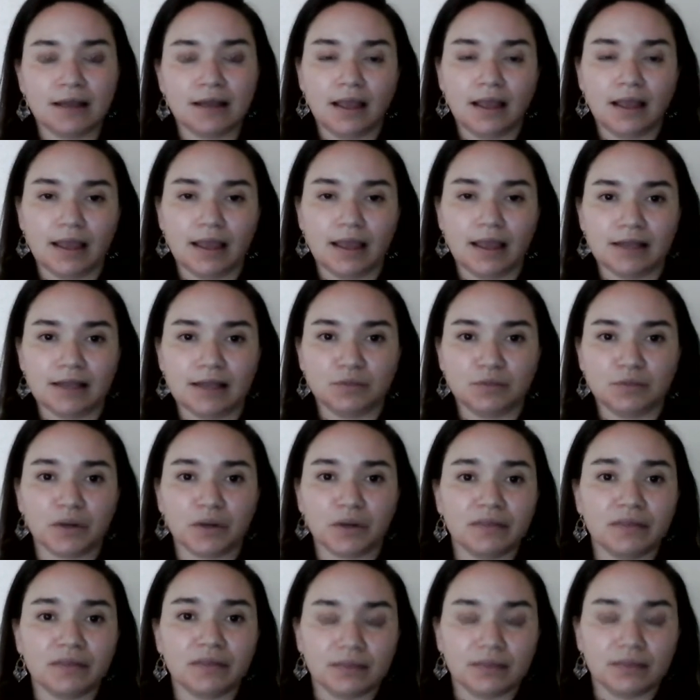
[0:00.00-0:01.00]
And one
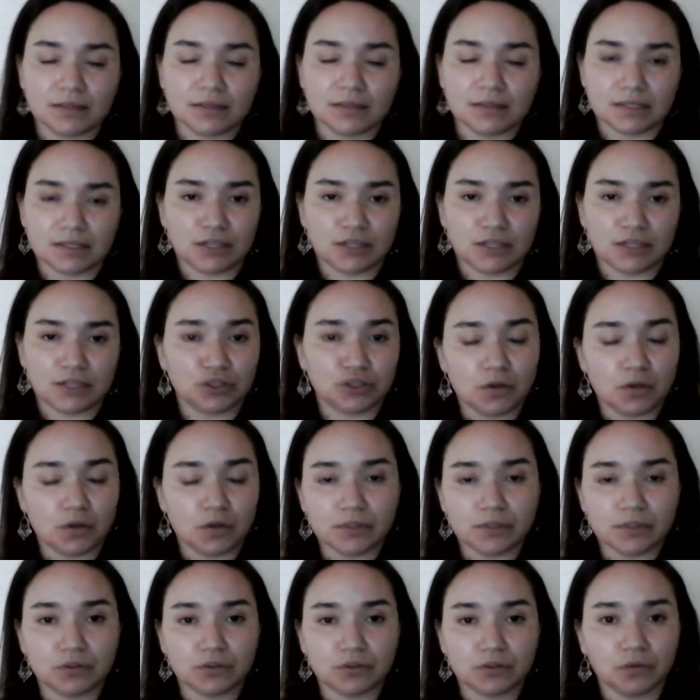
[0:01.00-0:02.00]
of the things that she
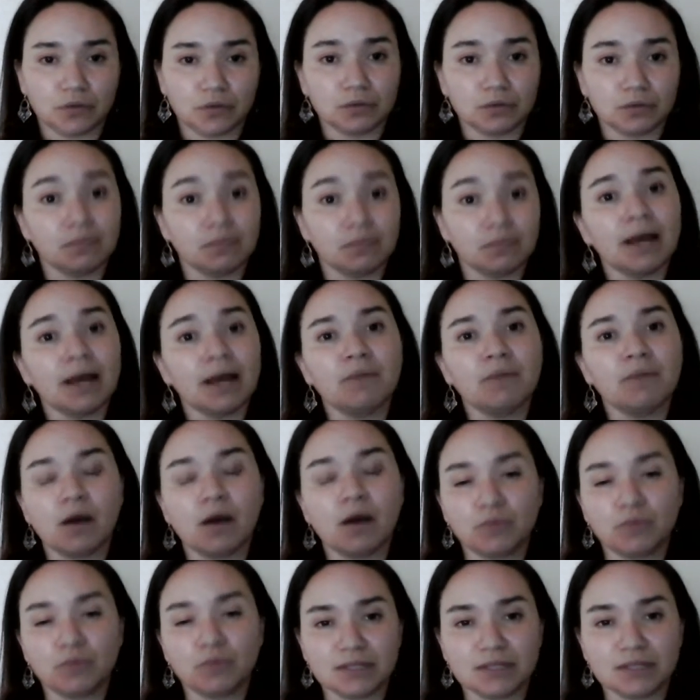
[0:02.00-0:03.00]
always told my
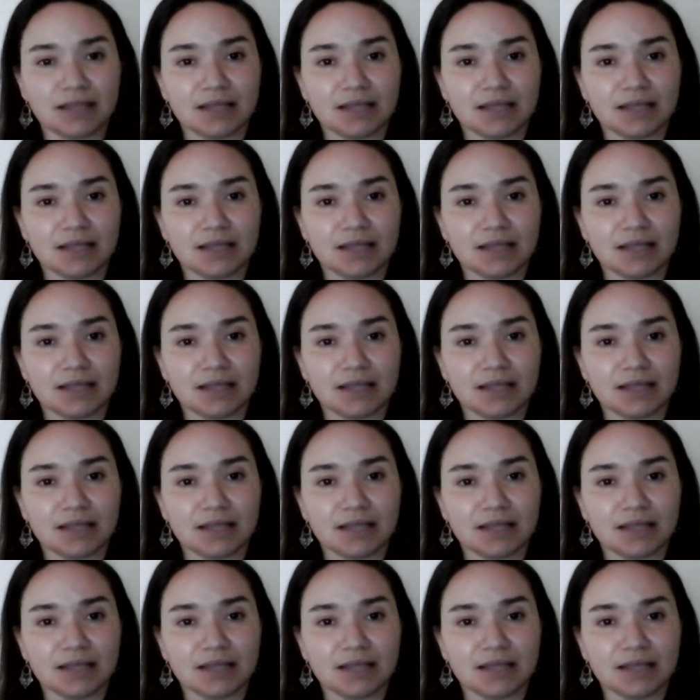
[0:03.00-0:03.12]
mom was